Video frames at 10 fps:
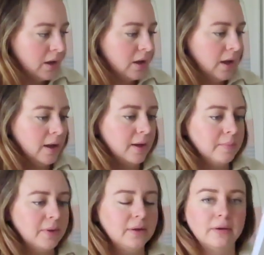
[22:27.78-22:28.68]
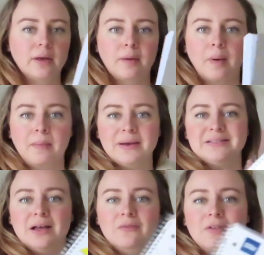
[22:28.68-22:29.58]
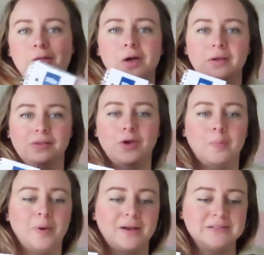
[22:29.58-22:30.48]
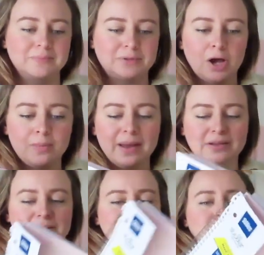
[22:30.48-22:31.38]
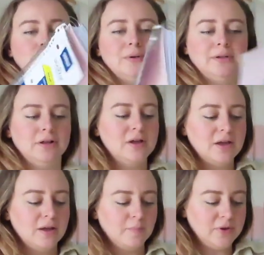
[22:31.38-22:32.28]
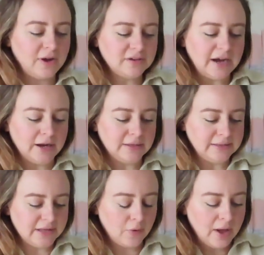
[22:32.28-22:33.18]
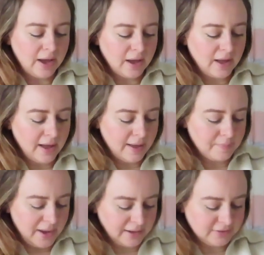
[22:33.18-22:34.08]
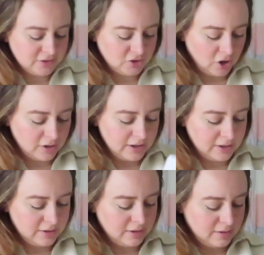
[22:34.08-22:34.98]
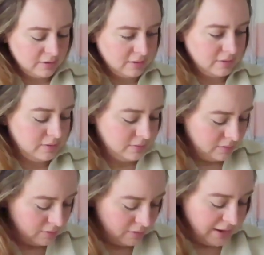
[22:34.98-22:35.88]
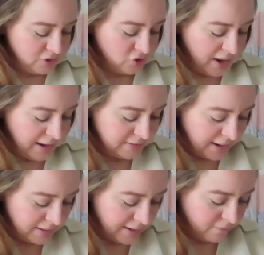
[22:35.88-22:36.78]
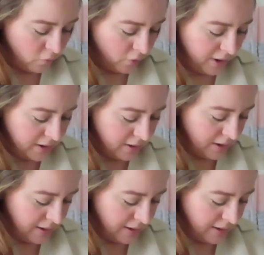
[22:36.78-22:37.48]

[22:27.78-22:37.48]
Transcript: I bought myself a little notebook because I'm going back to school, but not entirely. So I started yesterday. I signed up for it.